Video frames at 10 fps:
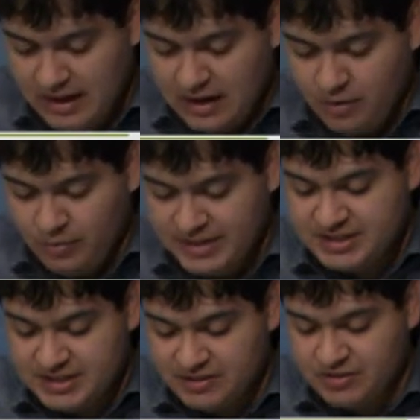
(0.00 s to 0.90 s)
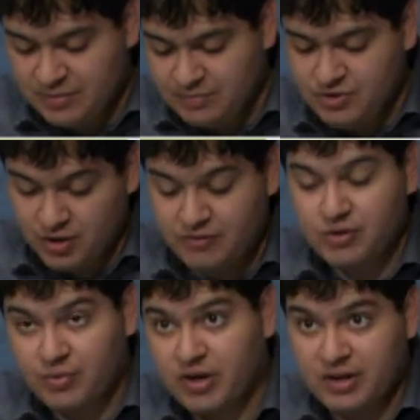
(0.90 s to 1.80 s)
which did some
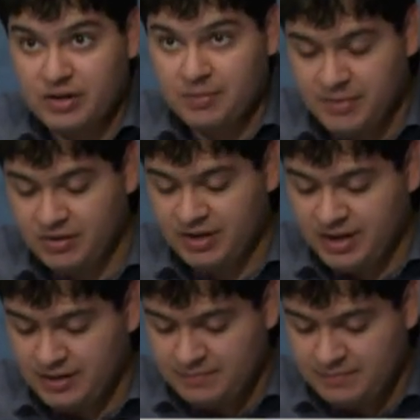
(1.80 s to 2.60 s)
service work in the community.